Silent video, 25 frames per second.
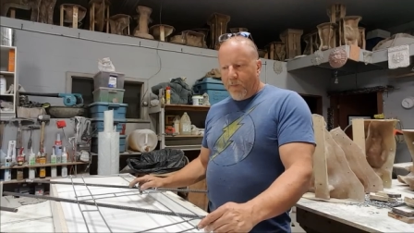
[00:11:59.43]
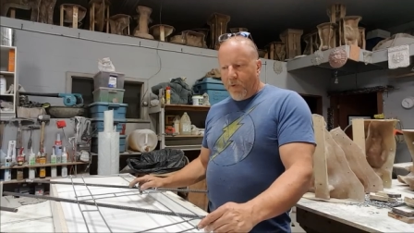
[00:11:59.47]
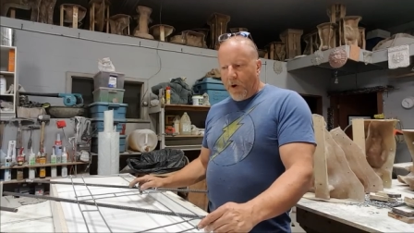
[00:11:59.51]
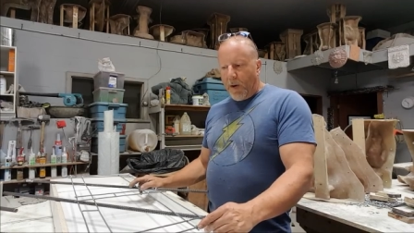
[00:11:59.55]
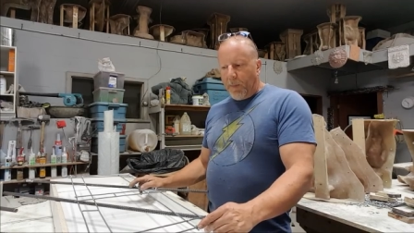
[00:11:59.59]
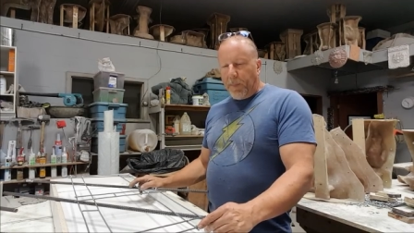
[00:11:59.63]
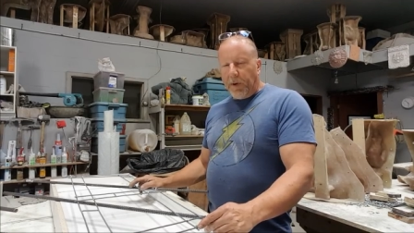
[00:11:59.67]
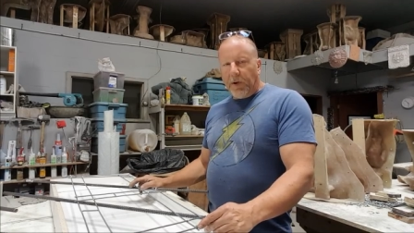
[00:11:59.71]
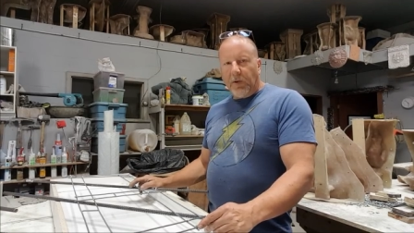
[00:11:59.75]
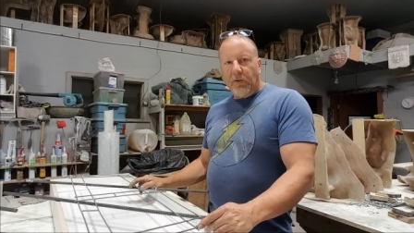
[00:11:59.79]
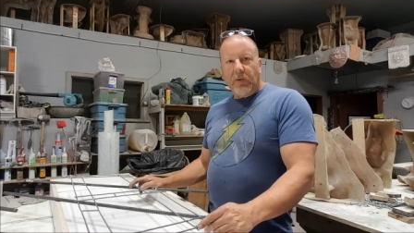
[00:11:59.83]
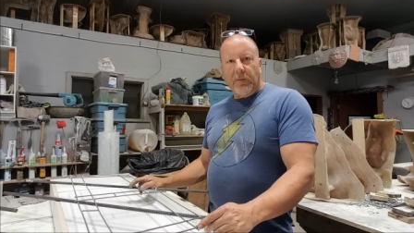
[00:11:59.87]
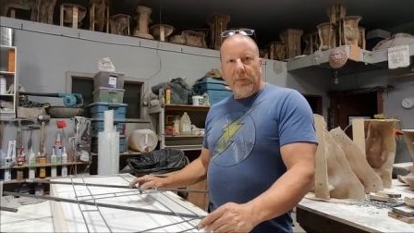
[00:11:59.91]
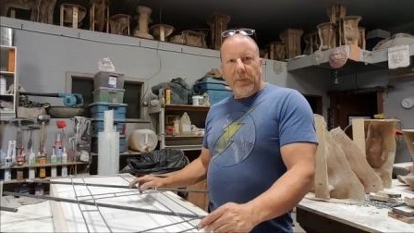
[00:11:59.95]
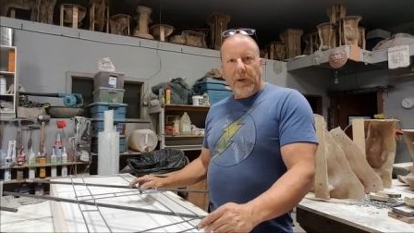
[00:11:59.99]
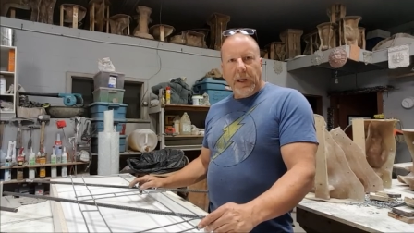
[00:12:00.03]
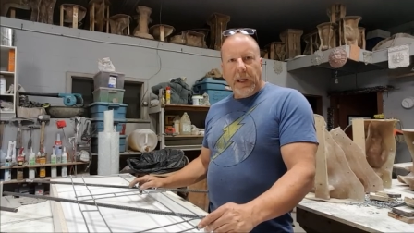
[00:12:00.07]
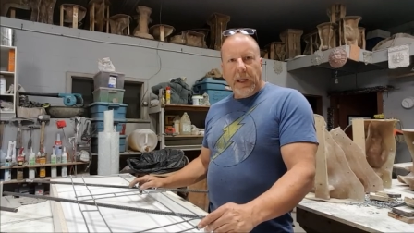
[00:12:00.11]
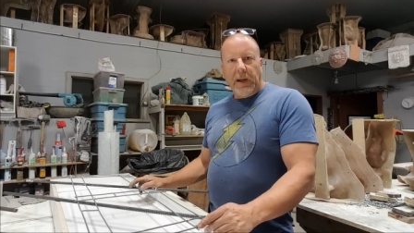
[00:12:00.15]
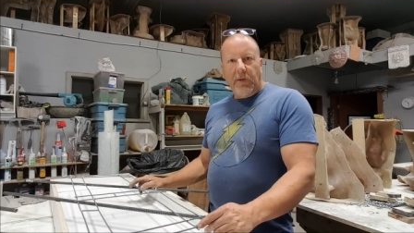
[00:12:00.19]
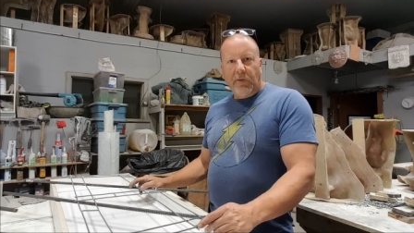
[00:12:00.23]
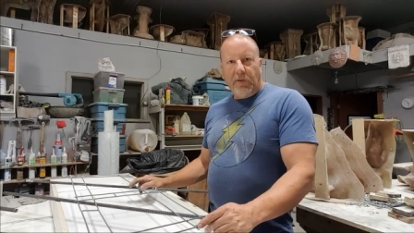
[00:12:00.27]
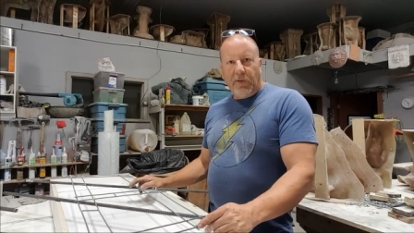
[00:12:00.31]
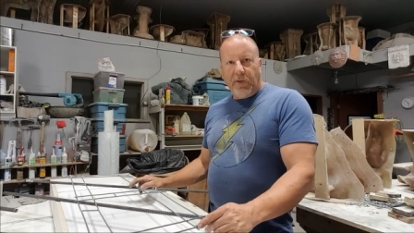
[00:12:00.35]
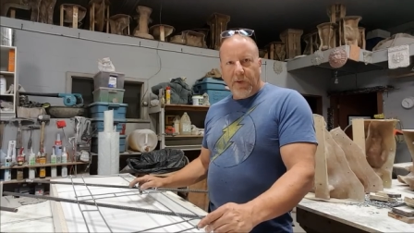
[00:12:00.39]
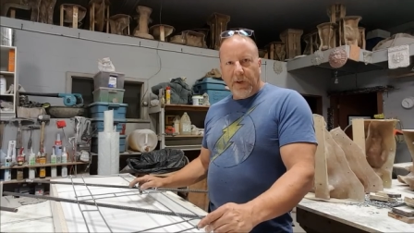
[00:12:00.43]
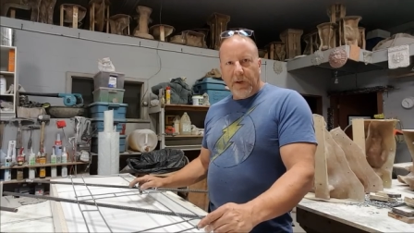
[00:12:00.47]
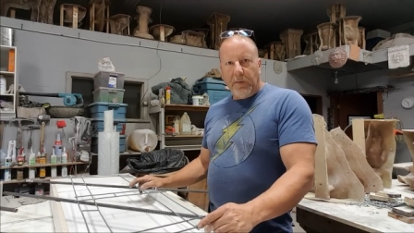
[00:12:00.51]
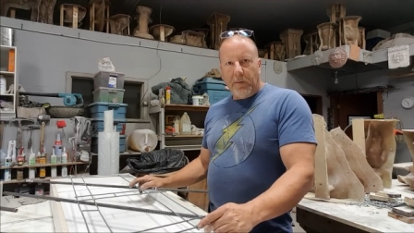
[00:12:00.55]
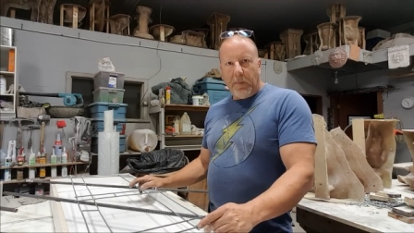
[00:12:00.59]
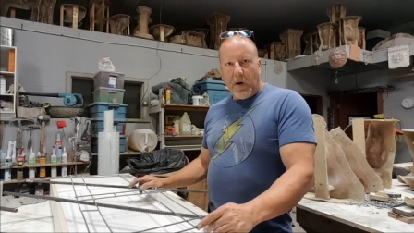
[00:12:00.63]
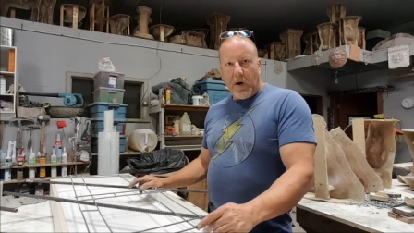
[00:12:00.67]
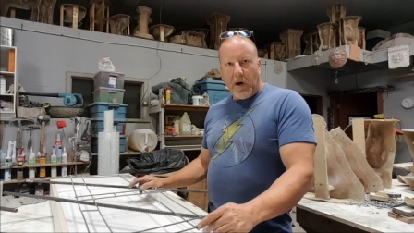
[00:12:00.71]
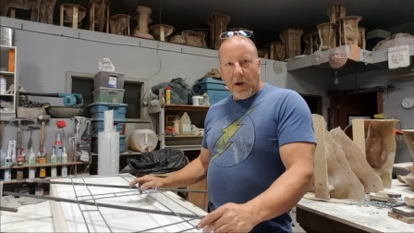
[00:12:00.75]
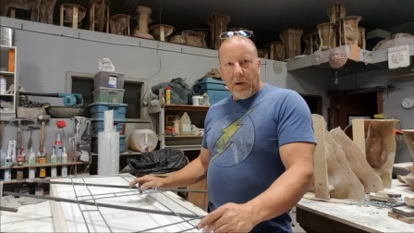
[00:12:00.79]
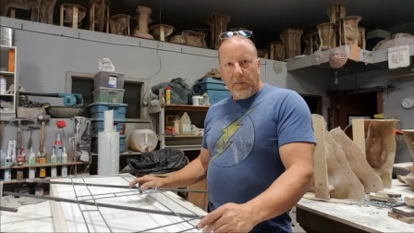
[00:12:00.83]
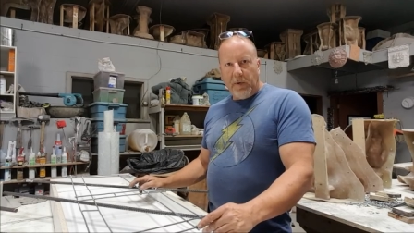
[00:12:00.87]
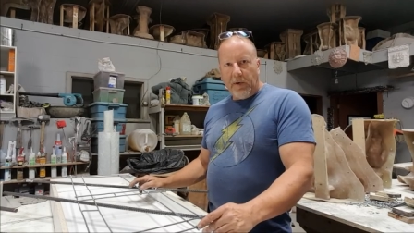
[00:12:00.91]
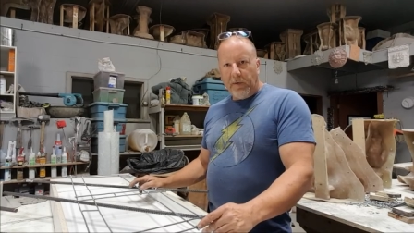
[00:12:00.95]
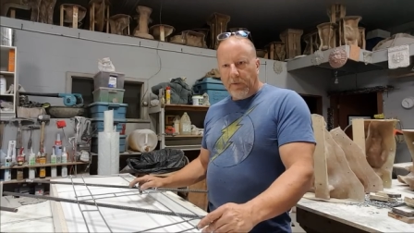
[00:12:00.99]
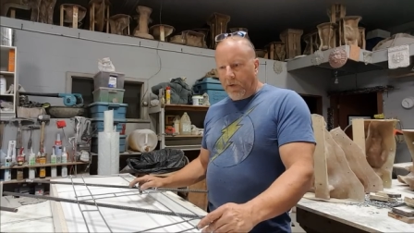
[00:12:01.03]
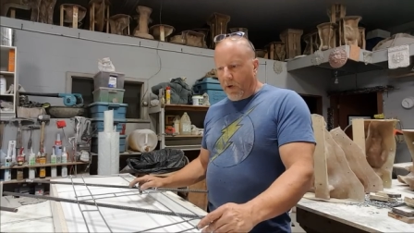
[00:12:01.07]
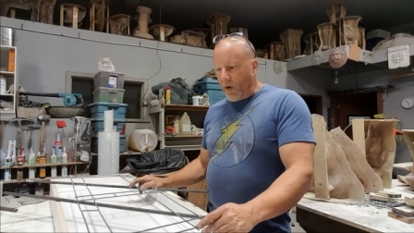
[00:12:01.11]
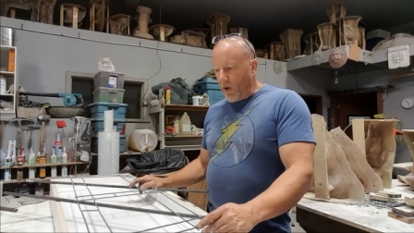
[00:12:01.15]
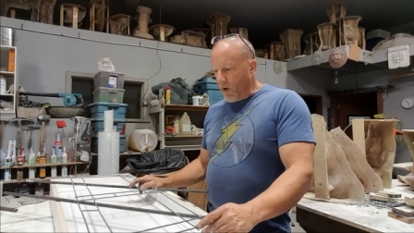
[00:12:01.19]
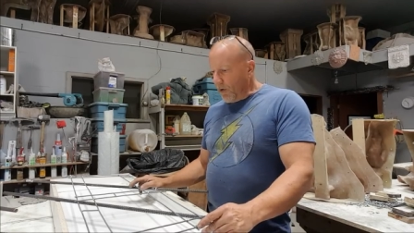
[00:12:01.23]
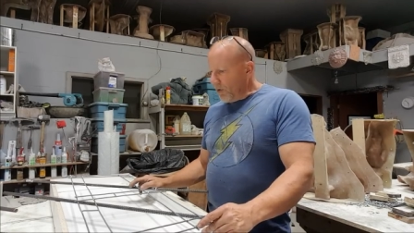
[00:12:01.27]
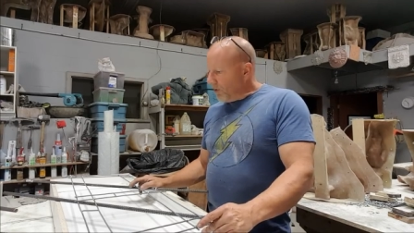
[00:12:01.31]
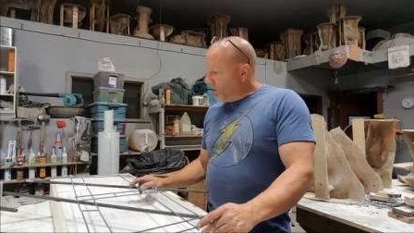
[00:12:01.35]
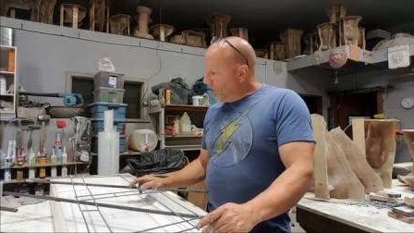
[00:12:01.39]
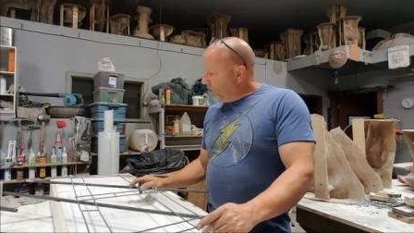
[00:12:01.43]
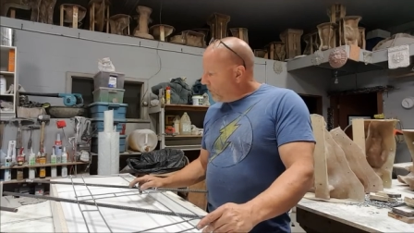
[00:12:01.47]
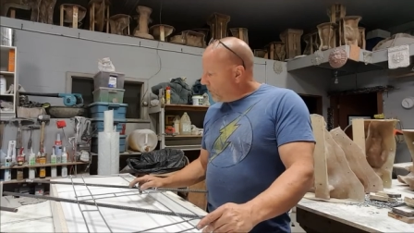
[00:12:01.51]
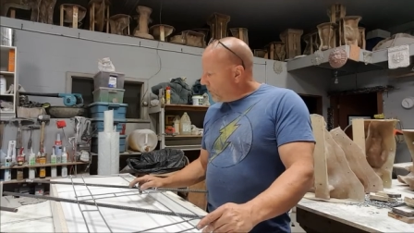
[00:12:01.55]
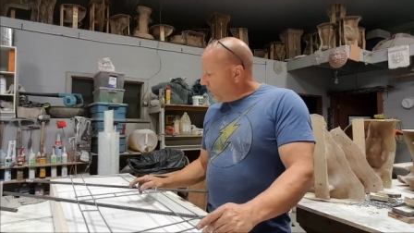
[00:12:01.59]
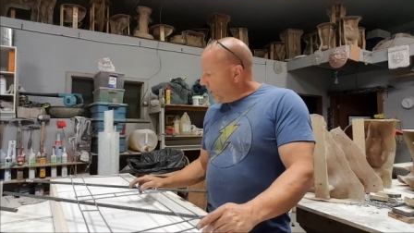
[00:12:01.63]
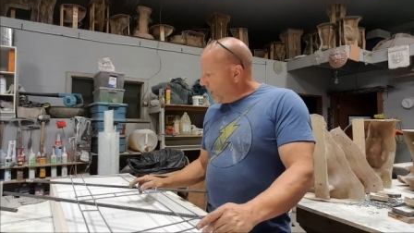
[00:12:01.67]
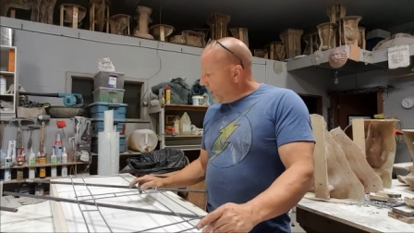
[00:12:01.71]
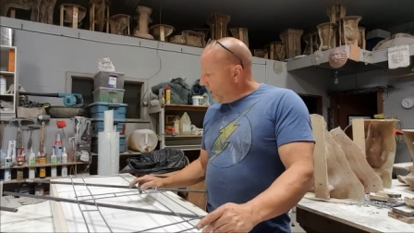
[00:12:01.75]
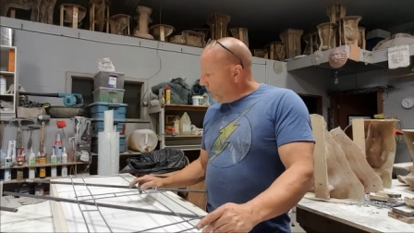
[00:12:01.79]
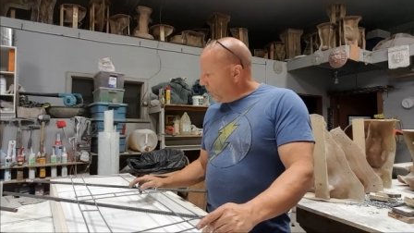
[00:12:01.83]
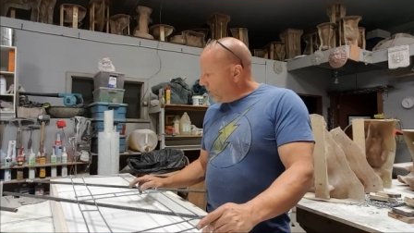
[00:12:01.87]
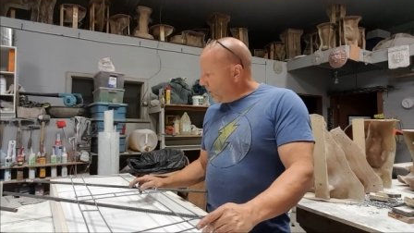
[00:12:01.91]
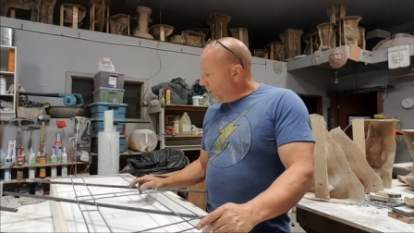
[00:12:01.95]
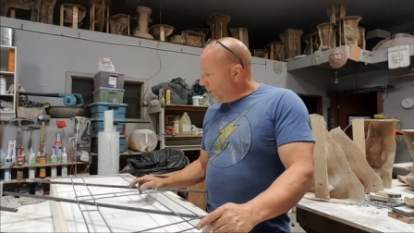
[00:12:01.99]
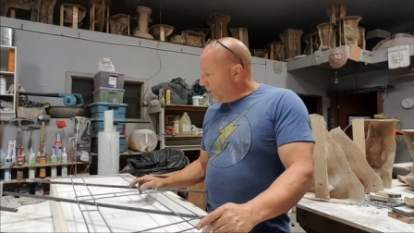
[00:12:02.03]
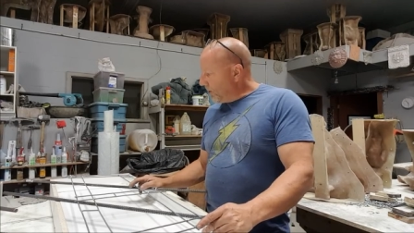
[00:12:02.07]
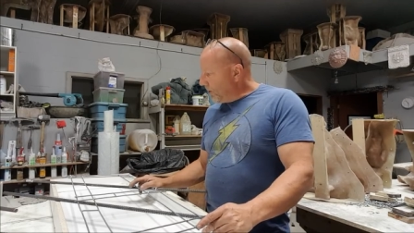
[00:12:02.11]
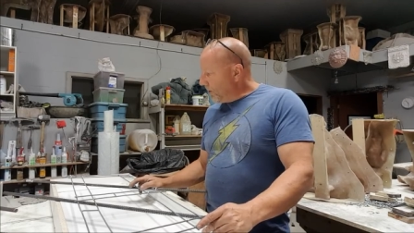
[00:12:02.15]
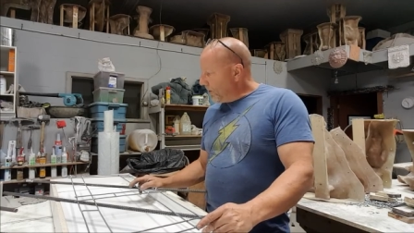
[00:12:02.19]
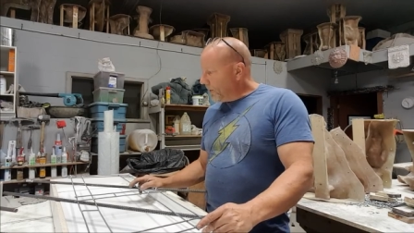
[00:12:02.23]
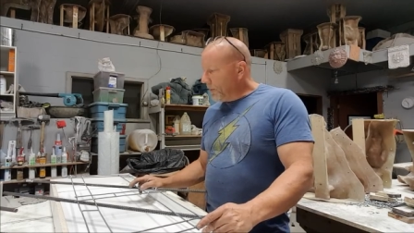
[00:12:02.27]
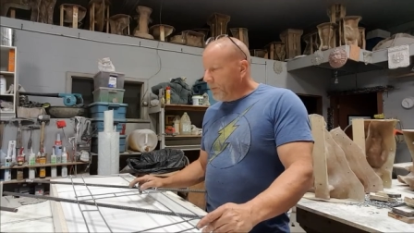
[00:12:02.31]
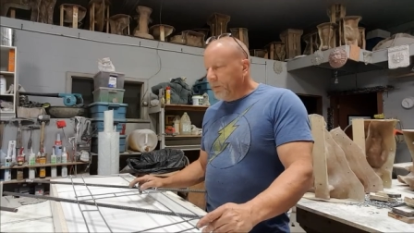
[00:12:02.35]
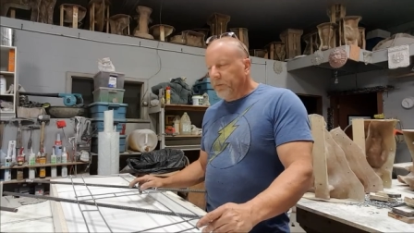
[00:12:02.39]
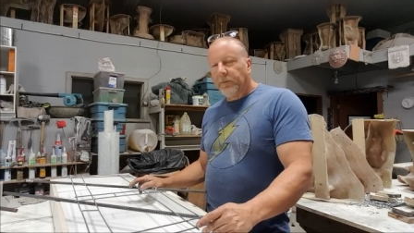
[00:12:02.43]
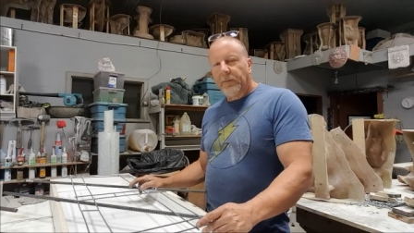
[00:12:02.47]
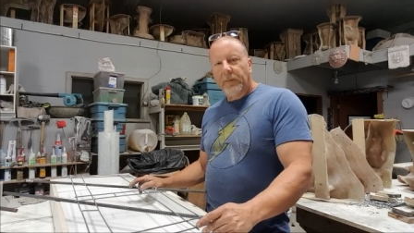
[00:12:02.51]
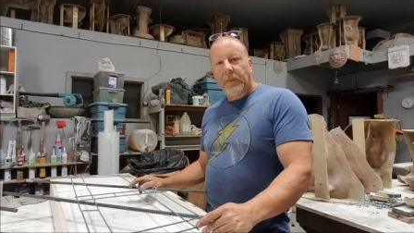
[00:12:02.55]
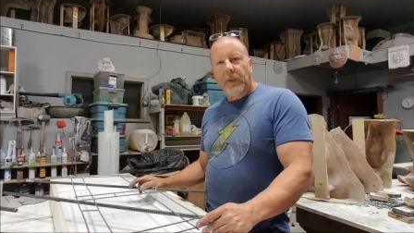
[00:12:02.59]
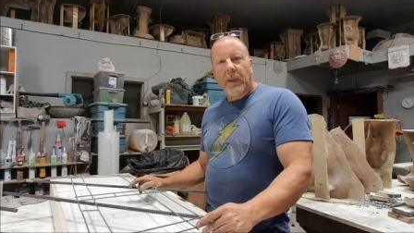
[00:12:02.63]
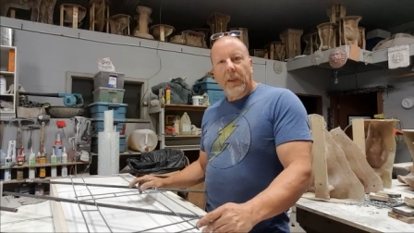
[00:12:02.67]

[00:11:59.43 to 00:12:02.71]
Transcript: prepping some leaves in the bottom of our trays here